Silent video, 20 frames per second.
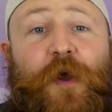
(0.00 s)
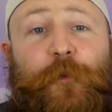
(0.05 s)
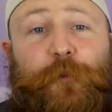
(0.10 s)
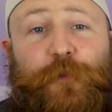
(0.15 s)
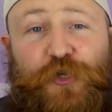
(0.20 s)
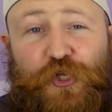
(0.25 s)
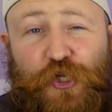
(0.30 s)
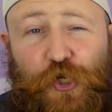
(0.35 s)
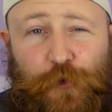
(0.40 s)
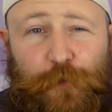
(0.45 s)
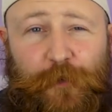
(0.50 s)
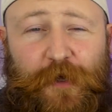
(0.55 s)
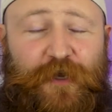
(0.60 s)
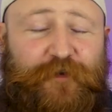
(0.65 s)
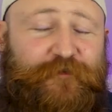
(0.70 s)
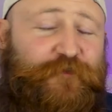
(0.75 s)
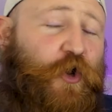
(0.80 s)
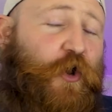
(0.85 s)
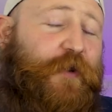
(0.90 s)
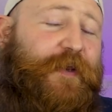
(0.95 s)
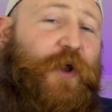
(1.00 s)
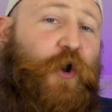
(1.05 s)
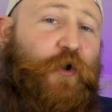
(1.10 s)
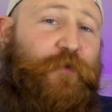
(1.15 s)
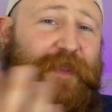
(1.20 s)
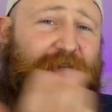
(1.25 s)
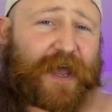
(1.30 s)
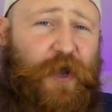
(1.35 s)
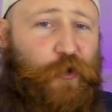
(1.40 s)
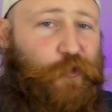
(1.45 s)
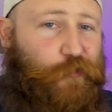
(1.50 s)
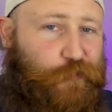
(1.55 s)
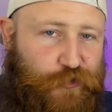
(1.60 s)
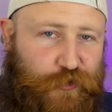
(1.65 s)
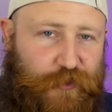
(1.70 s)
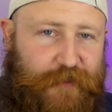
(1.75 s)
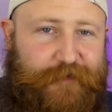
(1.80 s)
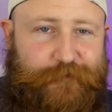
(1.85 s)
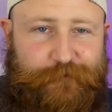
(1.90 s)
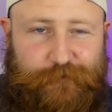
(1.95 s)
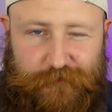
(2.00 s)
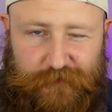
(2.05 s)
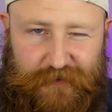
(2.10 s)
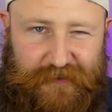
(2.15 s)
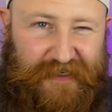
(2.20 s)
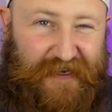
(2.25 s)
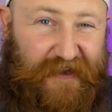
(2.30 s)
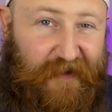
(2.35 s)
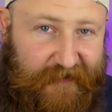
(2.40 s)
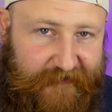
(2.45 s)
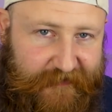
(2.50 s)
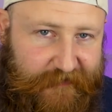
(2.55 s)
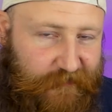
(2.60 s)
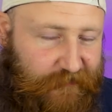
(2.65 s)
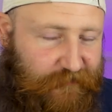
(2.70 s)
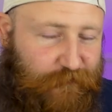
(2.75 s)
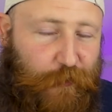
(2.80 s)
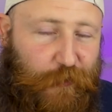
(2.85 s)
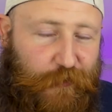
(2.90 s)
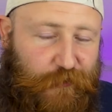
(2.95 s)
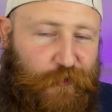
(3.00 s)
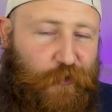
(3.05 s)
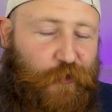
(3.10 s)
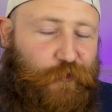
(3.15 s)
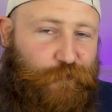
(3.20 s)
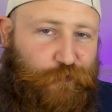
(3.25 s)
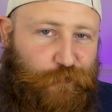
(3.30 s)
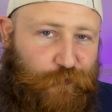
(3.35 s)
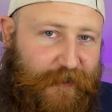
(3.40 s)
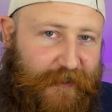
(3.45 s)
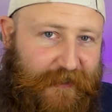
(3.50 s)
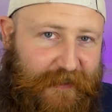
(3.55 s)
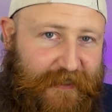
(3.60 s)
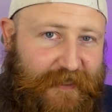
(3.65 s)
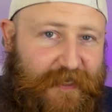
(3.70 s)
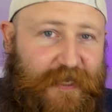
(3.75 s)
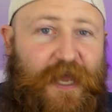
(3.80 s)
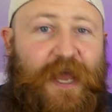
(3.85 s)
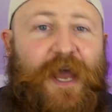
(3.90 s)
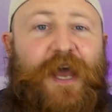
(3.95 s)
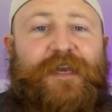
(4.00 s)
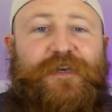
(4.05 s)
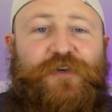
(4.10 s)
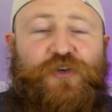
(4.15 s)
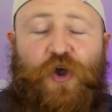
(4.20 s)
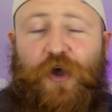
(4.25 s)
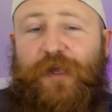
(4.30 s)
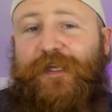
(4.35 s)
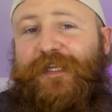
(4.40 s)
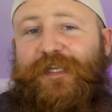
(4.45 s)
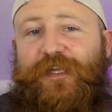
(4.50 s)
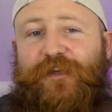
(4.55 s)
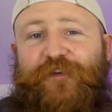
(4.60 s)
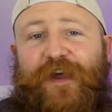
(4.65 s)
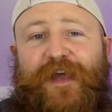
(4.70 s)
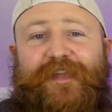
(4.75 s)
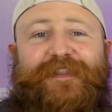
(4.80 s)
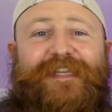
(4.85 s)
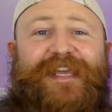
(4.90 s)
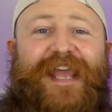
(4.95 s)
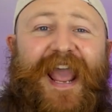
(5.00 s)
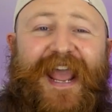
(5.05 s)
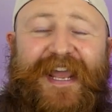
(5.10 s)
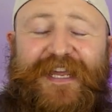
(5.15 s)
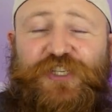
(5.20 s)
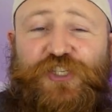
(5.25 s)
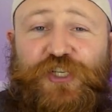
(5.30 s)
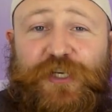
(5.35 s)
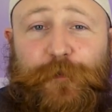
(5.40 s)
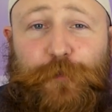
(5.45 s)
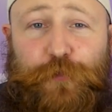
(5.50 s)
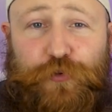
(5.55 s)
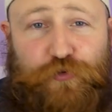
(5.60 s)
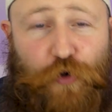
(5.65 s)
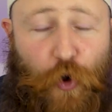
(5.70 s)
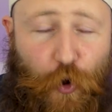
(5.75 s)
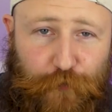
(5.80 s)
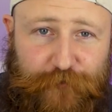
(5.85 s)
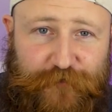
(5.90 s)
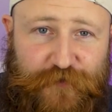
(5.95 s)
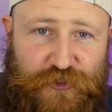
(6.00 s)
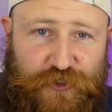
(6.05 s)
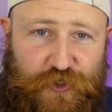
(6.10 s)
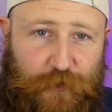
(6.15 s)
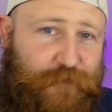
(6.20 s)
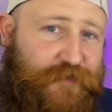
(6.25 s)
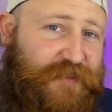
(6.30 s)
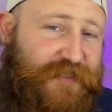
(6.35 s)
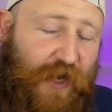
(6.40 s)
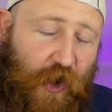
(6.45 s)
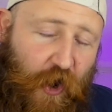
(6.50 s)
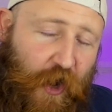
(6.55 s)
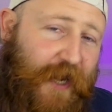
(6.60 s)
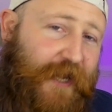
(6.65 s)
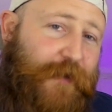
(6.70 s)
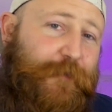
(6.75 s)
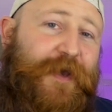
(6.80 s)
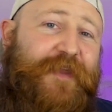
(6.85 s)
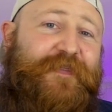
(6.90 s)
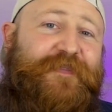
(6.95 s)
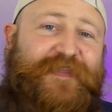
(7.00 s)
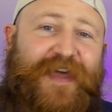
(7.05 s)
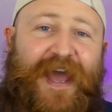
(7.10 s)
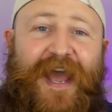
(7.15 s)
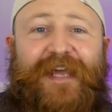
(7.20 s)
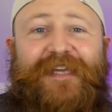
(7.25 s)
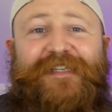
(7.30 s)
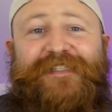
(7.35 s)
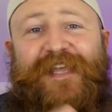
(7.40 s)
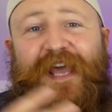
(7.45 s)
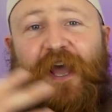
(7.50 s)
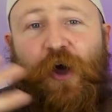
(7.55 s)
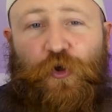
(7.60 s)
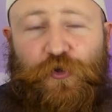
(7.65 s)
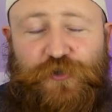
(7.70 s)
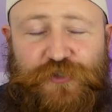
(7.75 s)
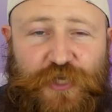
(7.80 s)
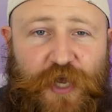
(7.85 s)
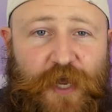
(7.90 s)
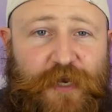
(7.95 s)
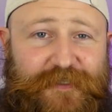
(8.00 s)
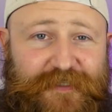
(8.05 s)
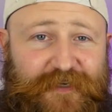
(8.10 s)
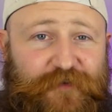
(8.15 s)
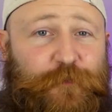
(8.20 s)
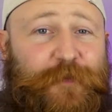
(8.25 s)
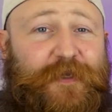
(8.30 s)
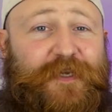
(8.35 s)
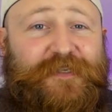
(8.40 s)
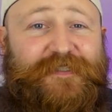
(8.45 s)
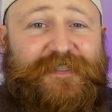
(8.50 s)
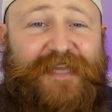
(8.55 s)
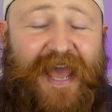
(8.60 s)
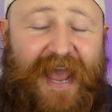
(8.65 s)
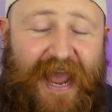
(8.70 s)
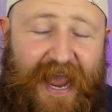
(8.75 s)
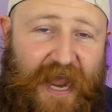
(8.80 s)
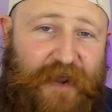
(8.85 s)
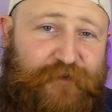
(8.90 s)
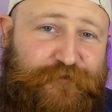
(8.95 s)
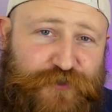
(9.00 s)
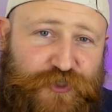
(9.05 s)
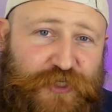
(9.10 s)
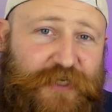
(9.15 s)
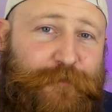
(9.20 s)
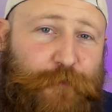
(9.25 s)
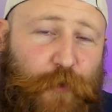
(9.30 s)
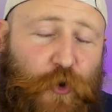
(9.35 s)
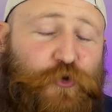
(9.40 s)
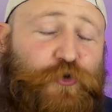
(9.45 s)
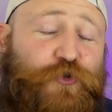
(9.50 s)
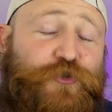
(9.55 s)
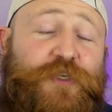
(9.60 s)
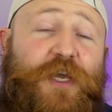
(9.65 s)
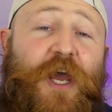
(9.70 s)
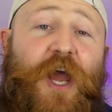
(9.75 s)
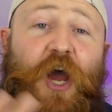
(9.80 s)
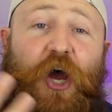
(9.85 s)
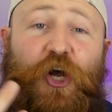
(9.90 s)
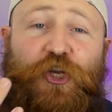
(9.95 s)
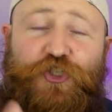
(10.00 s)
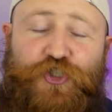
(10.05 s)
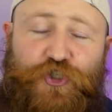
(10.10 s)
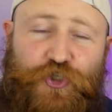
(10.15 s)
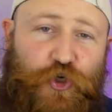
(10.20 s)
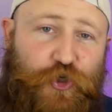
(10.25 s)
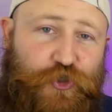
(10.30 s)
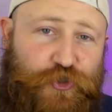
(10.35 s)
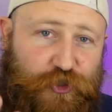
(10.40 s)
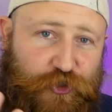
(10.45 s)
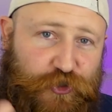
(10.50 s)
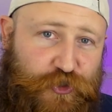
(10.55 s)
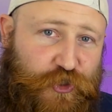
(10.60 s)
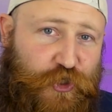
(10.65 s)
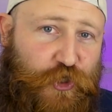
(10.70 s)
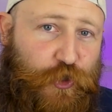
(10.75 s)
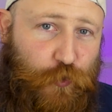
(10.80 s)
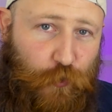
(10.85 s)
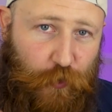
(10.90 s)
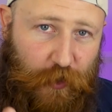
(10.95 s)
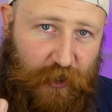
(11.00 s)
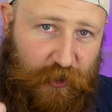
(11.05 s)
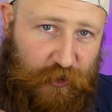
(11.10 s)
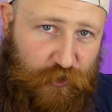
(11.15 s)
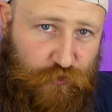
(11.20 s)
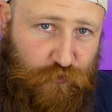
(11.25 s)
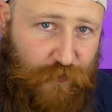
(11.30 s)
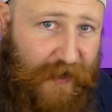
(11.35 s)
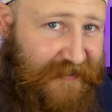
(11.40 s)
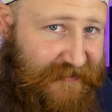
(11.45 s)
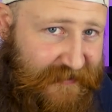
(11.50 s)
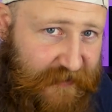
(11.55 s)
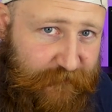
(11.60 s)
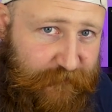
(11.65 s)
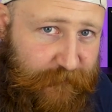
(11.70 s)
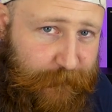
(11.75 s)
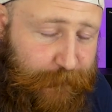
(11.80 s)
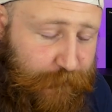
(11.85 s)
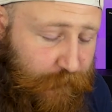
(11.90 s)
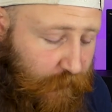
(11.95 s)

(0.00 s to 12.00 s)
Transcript: Puma have got it on their Ultra, kind of, but not really. Nike have had the AG Pro for some time, and that is their alternative because their FG models are just too aggressive.